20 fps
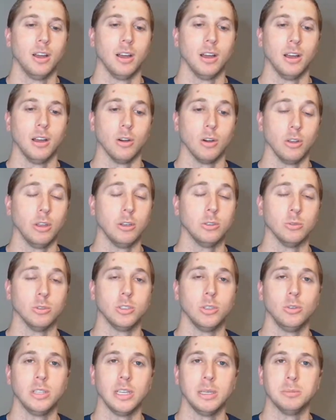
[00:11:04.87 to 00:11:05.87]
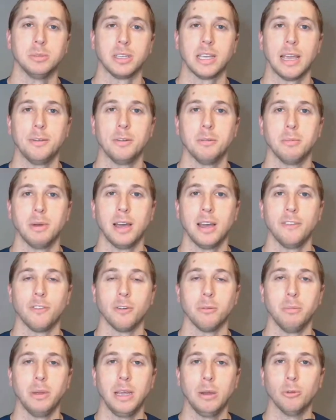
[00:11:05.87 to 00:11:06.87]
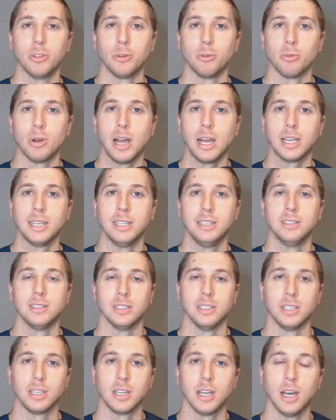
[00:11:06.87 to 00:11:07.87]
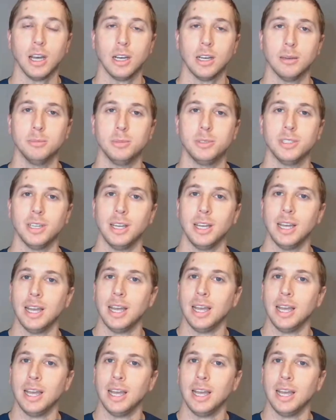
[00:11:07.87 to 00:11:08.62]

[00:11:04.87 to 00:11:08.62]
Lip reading: or those were two teams that came to mind for me, were the Rockies and the Cubs.